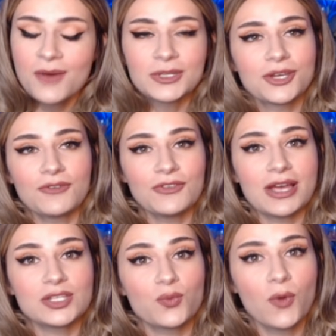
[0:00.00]
But so if you
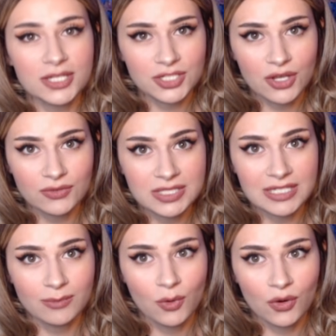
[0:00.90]
guys want to go
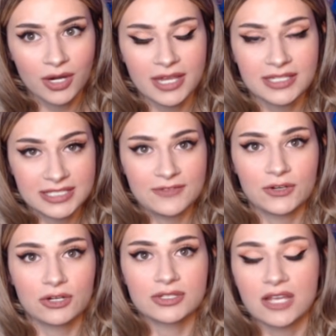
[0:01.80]
see more and see
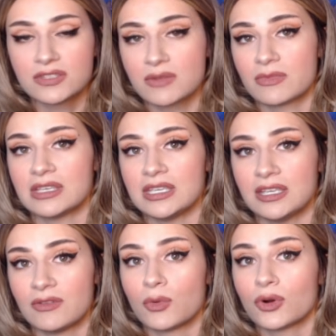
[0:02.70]
for yourself some of the
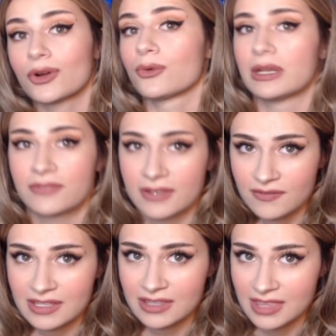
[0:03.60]
even more
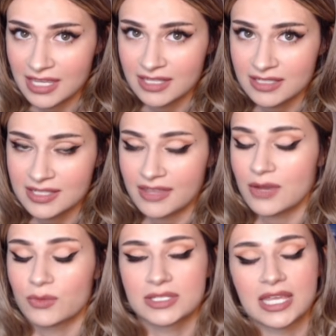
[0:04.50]
horrific things that
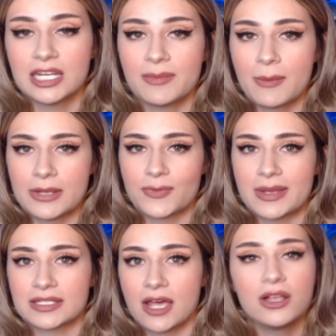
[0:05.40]
they were saying about Pedro
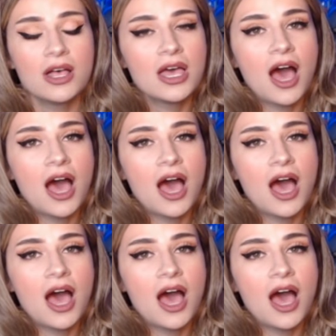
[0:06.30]
Pascal,